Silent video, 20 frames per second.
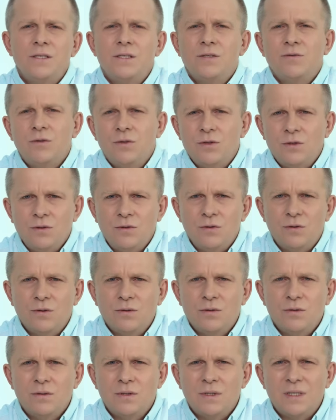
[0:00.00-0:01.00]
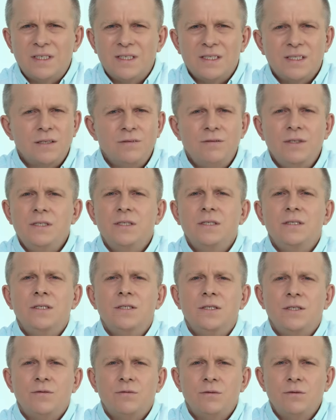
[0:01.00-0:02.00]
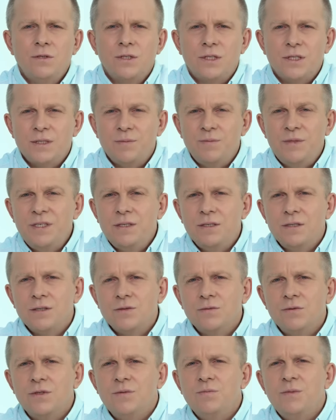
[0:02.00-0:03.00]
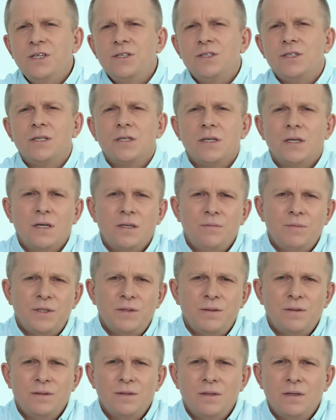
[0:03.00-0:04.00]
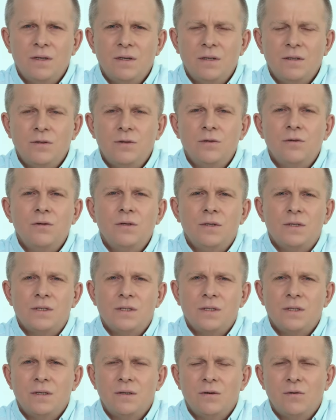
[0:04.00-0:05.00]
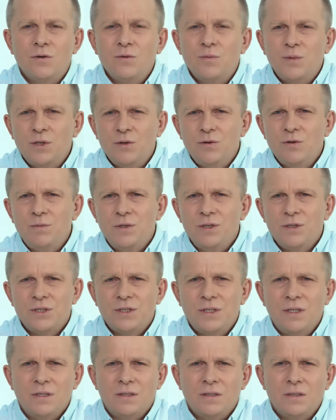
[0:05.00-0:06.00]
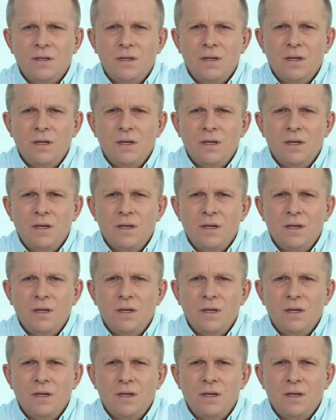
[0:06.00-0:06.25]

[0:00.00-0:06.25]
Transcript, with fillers: your bow, cut your bowstrings, and strike your sword on a stone. In other words, he warned,